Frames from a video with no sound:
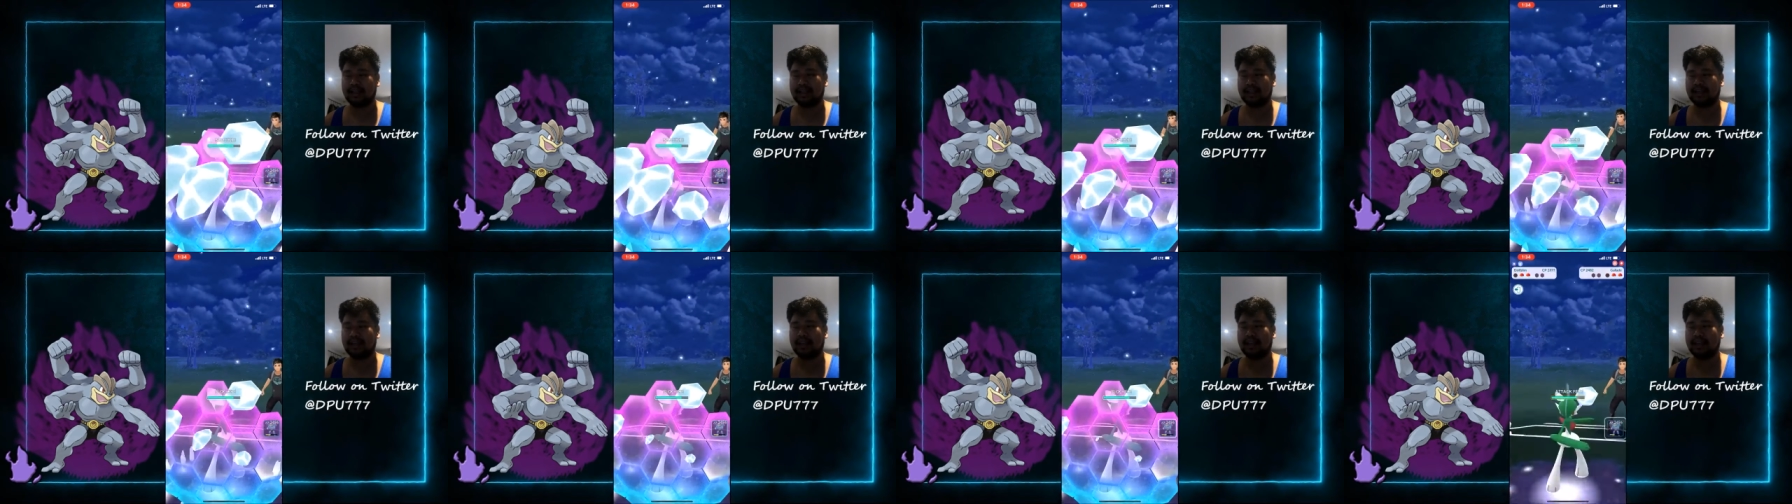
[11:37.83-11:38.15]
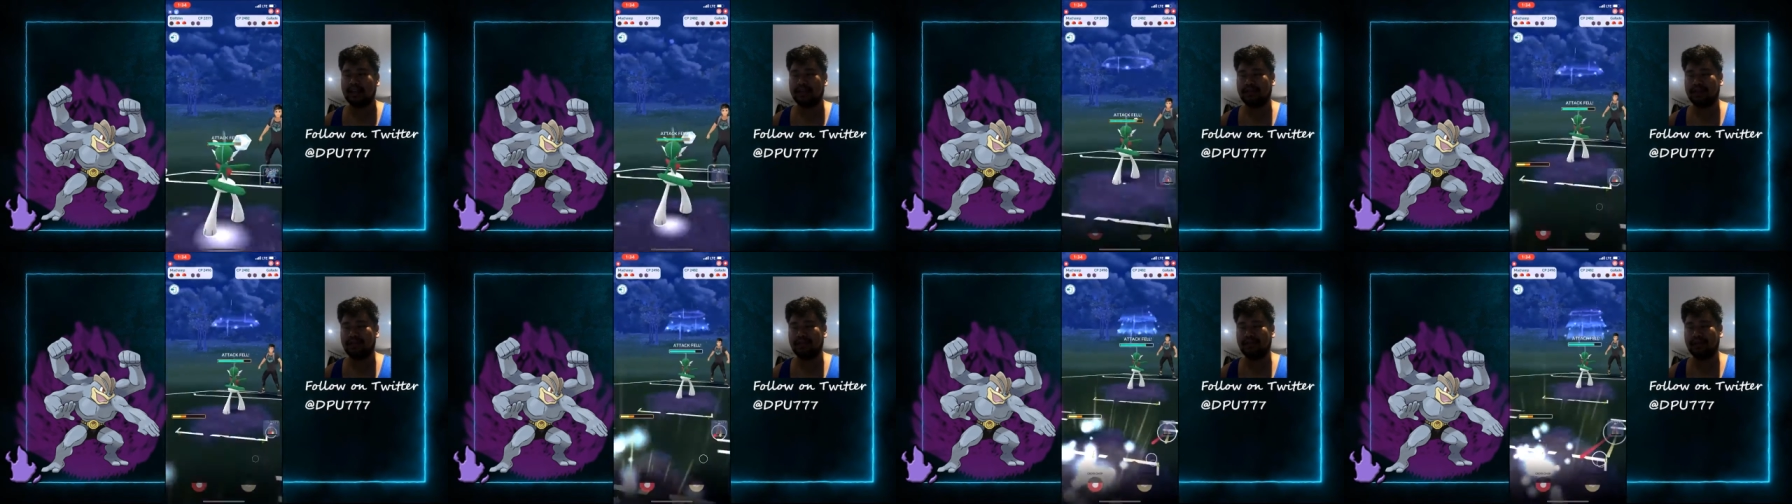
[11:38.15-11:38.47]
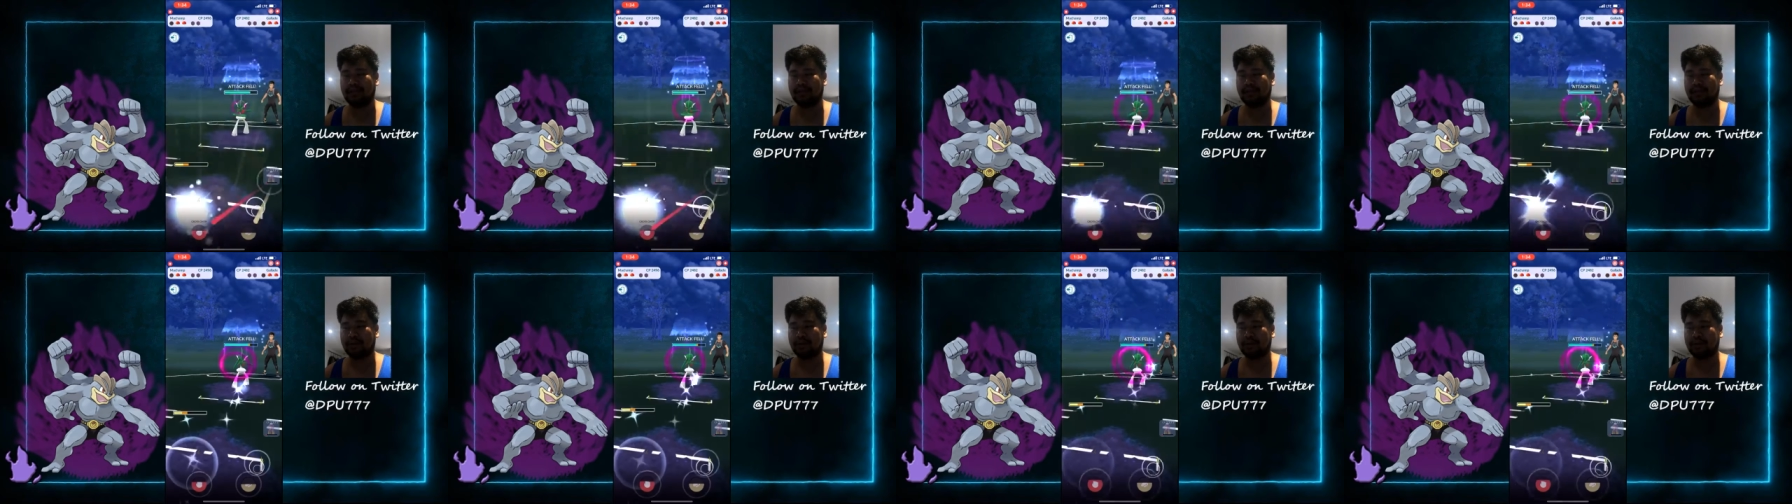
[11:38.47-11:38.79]
Yeah, they're
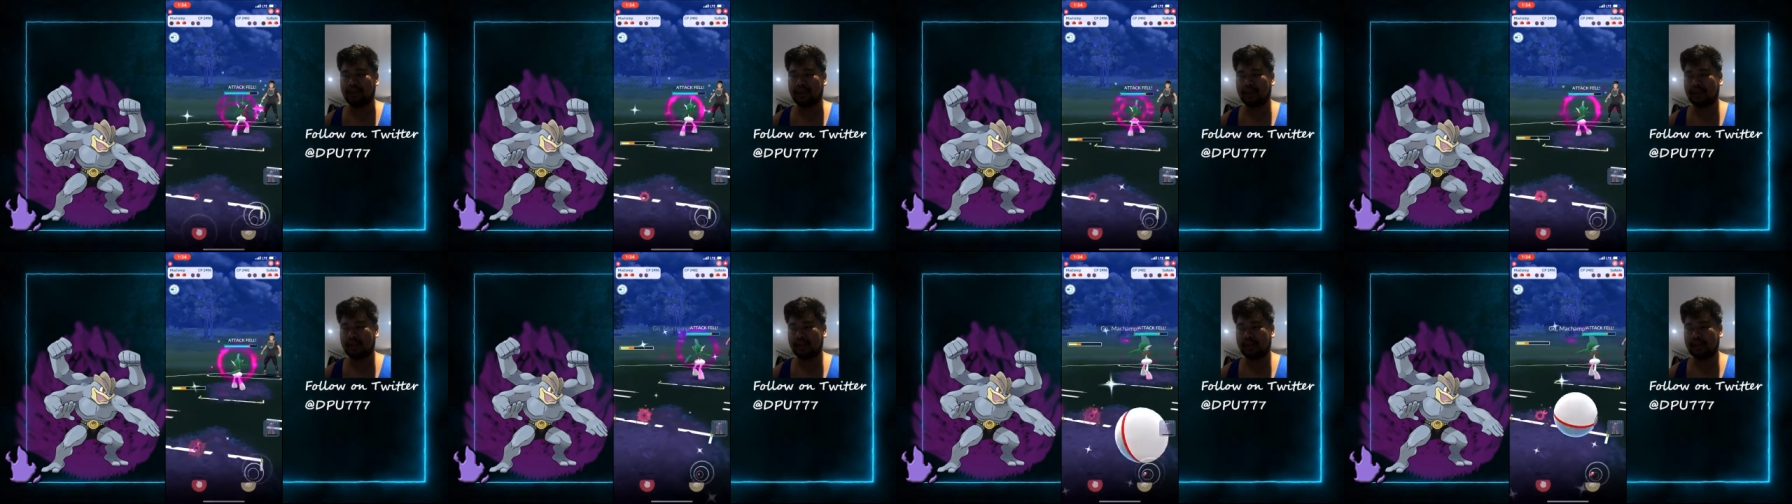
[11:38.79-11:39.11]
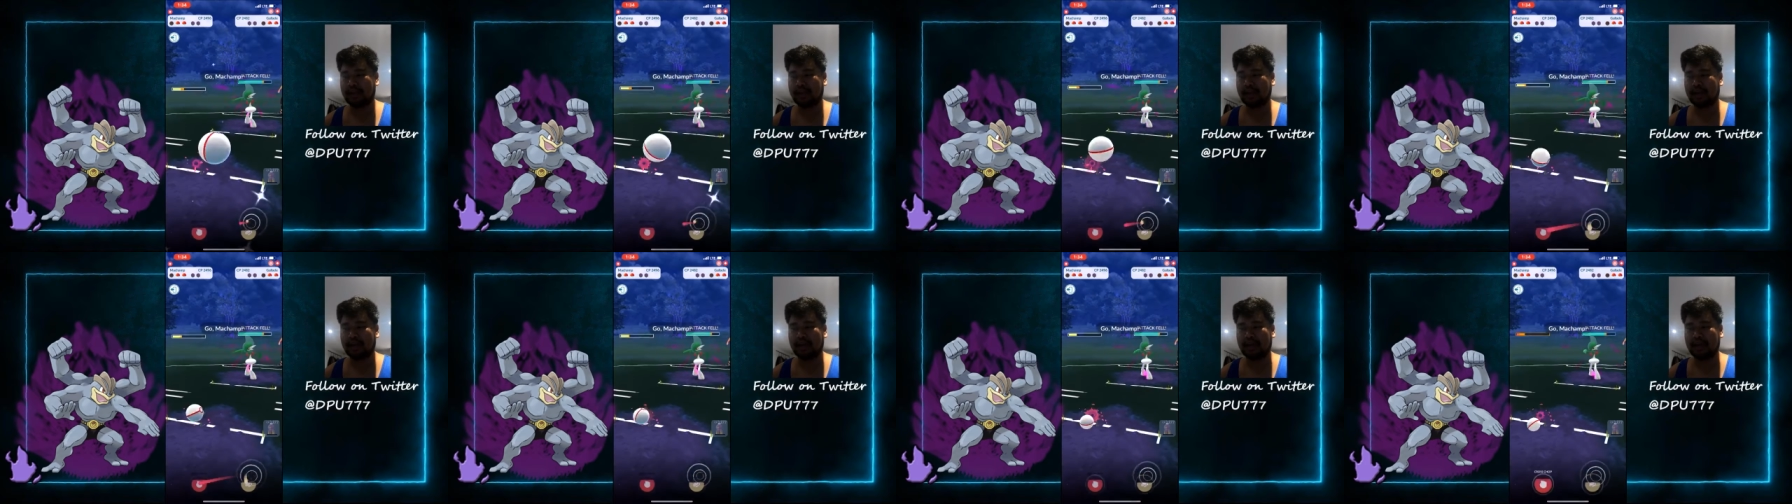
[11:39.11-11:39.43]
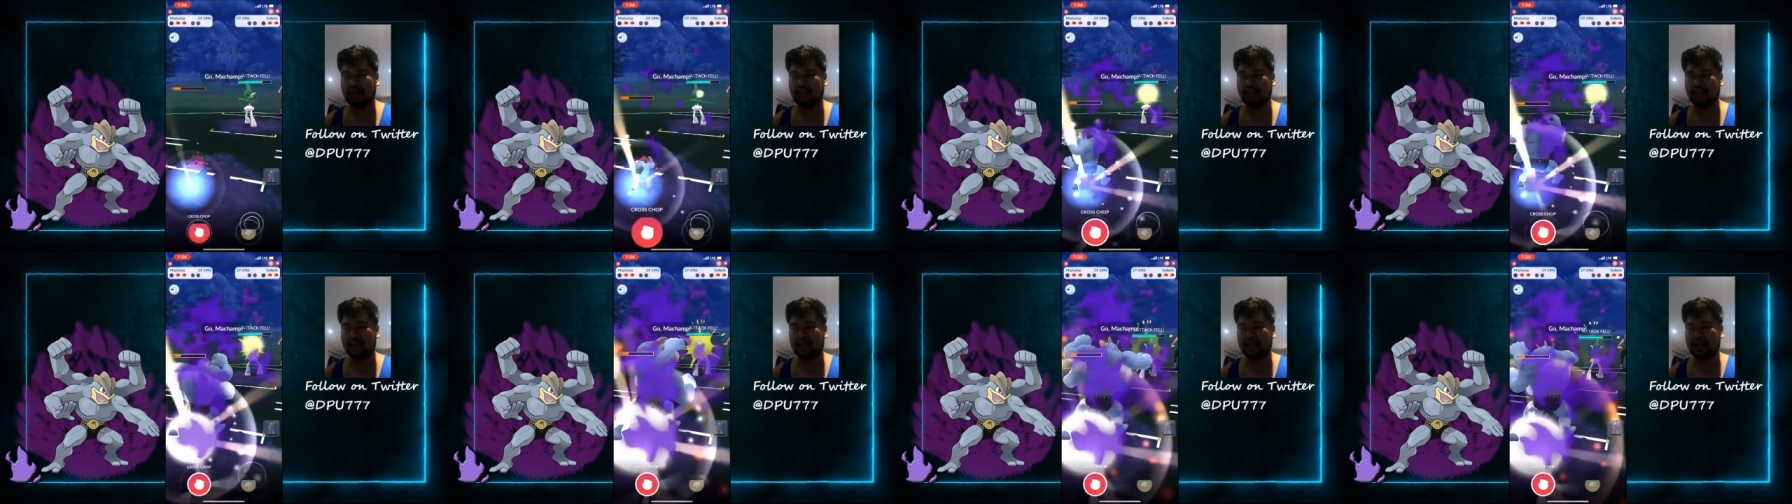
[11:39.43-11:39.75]
definitely gonna win. Yeah, I
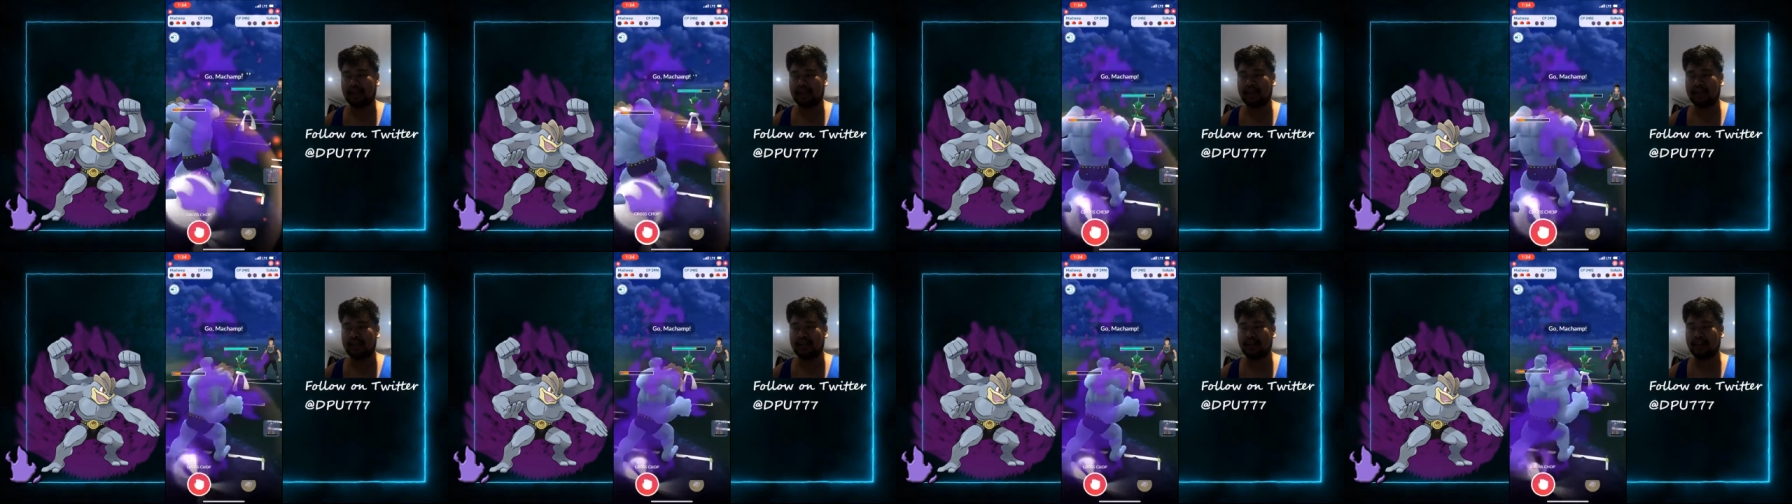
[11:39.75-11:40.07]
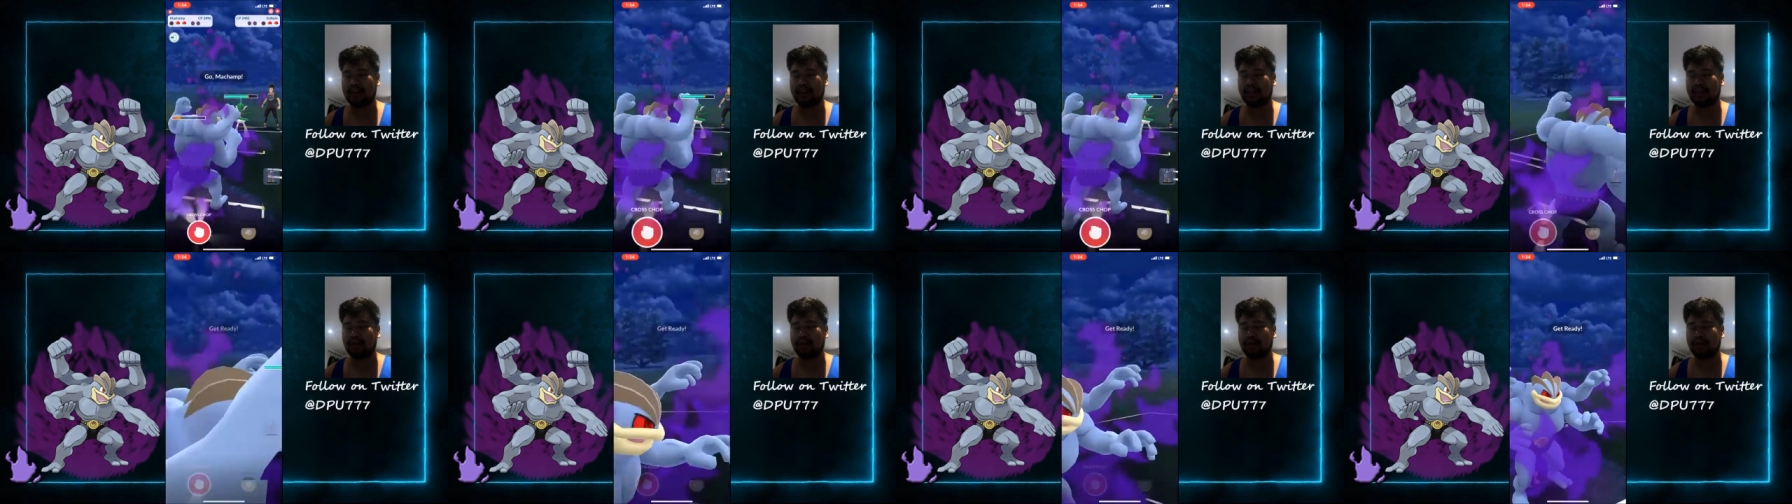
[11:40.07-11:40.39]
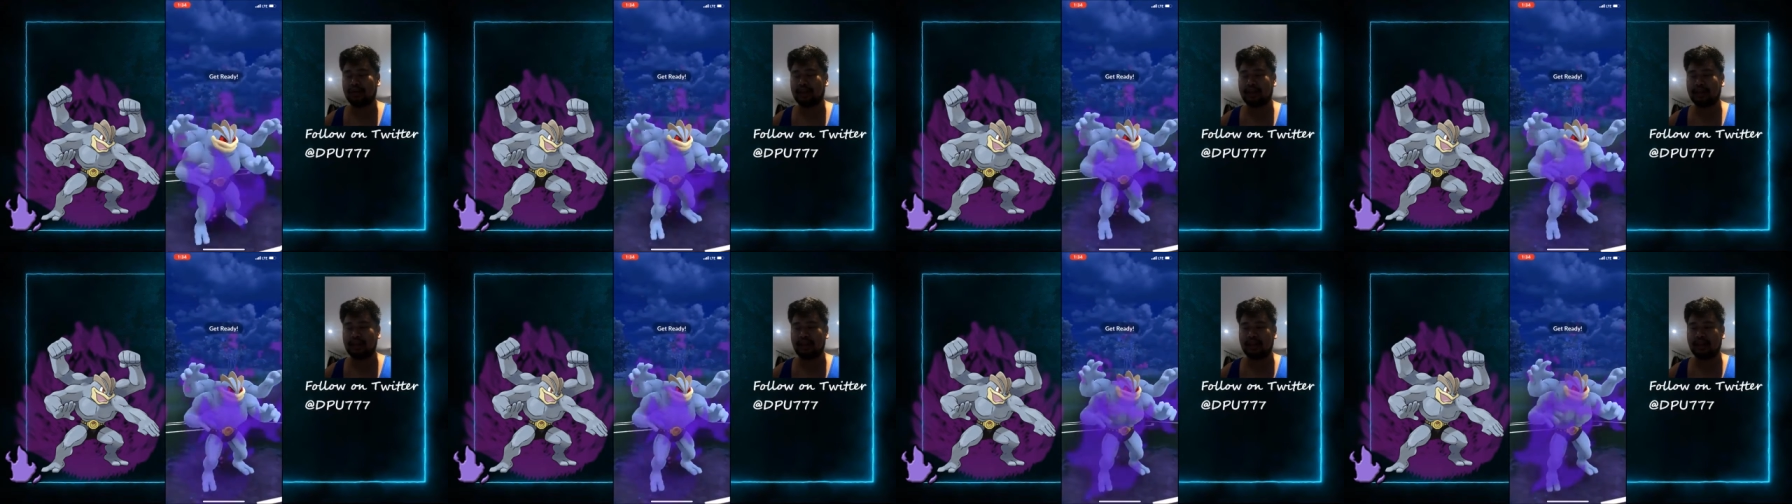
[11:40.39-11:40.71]
have like
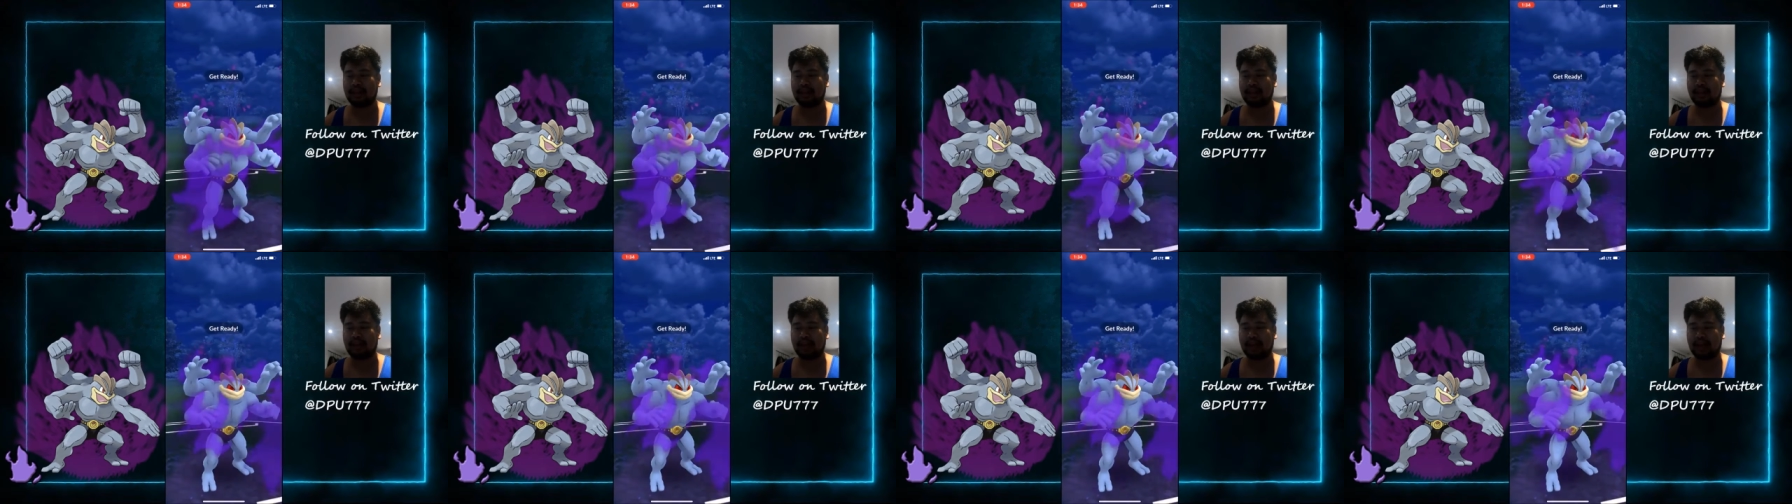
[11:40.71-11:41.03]
literally nothing.